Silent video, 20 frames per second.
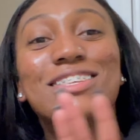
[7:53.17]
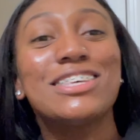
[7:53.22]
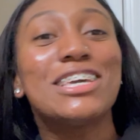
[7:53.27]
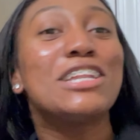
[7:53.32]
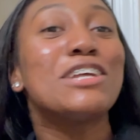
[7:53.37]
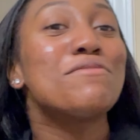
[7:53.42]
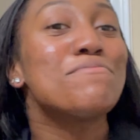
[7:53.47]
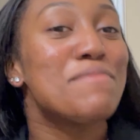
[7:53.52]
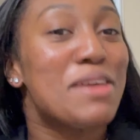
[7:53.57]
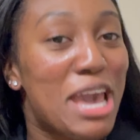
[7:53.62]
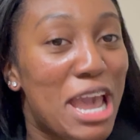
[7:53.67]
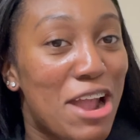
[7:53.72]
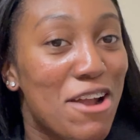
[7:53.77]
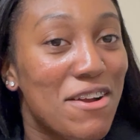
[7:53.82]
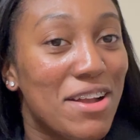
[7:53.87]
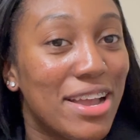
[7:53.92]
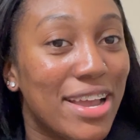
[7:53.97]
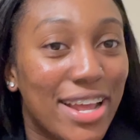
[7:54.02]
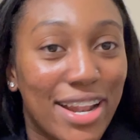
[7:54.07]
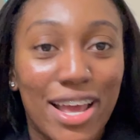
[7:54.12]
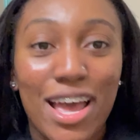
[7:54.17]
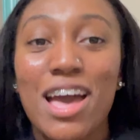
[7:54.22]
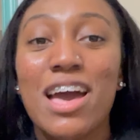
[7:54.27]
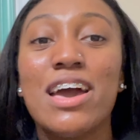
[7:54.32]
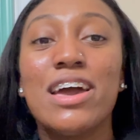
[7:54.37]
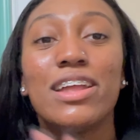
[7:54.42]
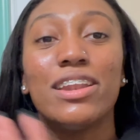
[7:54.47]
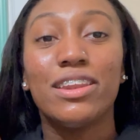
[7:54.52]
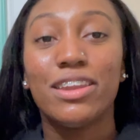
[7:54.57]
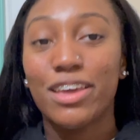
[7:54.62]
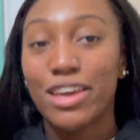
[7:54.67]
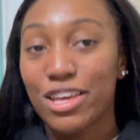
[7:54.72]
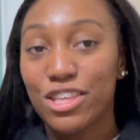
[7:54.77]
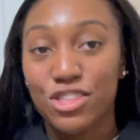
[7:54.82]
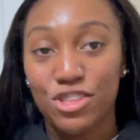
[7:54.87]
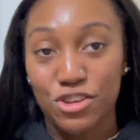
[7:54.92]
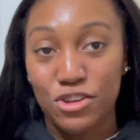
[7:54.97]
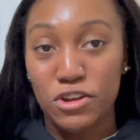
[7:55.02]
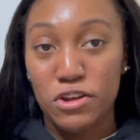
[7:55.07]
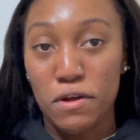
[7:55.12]
getting married
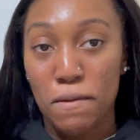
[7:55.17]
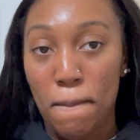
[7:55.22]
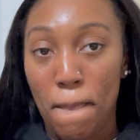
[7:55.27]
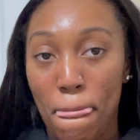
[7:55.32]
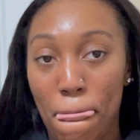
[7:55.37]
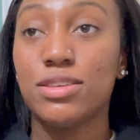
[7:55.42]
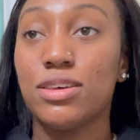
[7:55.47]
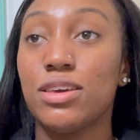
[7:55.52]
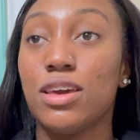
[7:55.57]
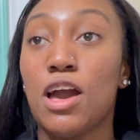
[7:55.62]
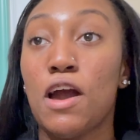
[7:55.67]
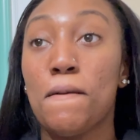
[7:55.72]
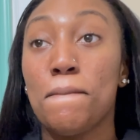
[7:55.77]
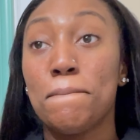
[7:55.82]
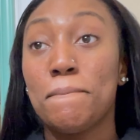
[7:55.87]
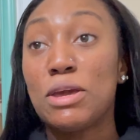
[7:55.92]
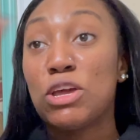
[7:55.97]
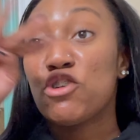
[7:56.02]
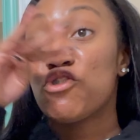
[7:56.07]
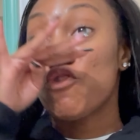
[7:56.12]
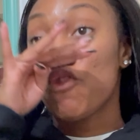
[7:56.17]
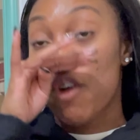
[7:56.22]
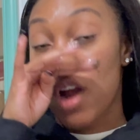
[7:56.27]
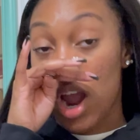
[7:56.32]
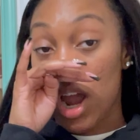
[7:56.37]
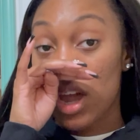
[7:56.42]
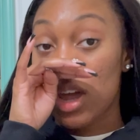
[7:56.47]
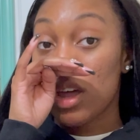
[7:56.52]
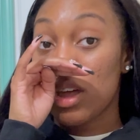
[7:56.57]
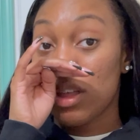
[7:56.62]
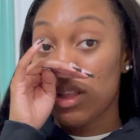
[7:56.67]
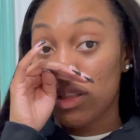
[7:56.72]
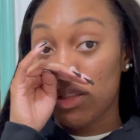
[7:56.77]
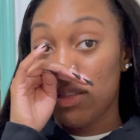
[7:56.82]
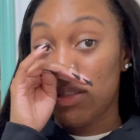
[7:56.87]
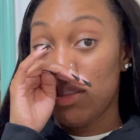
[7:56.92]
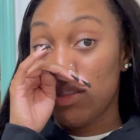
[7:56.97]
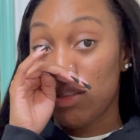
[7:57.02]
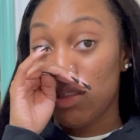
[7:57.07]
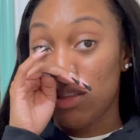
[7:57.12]
next year. So y'all, I'm gonna be crying.
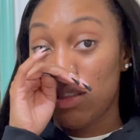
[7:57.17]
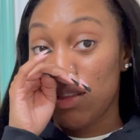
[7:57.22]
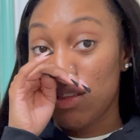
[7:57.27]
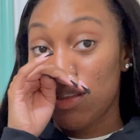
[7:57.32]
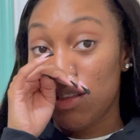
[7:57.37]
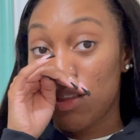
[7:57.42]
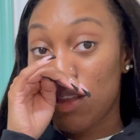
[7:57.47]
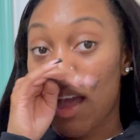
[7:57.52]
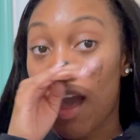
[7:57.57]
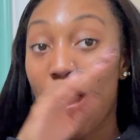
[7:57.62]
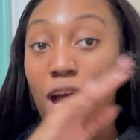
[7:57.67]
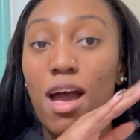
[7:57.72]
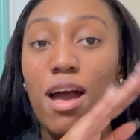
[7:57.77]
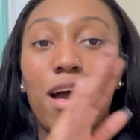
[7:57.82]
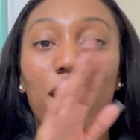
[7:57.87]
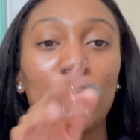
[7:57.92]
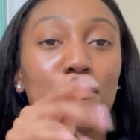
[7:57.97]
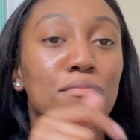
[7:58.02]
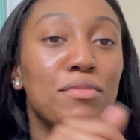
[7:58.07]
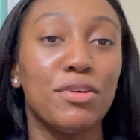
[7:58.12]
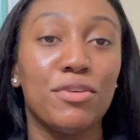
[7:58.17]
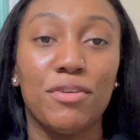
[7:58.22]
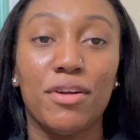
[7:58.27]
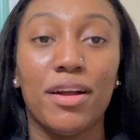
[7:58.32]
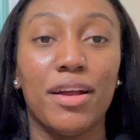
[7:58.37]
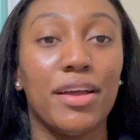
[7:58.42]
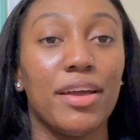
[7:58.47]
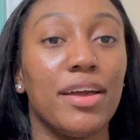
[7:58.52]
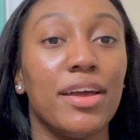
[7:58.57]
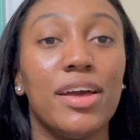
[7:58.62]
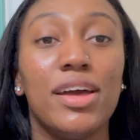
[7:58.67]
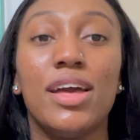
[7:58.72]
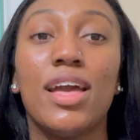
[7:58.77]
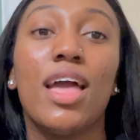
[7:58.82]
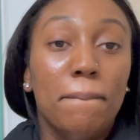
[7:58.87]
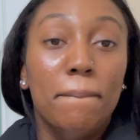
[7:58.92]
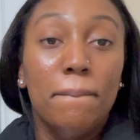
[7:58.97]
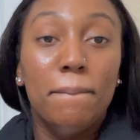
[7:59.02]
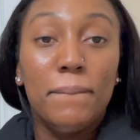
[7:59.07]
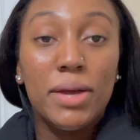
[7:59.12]
I'm gonna be crying.
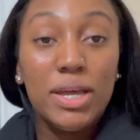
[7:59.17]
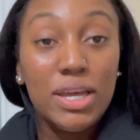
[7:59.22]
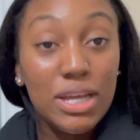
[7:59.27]
But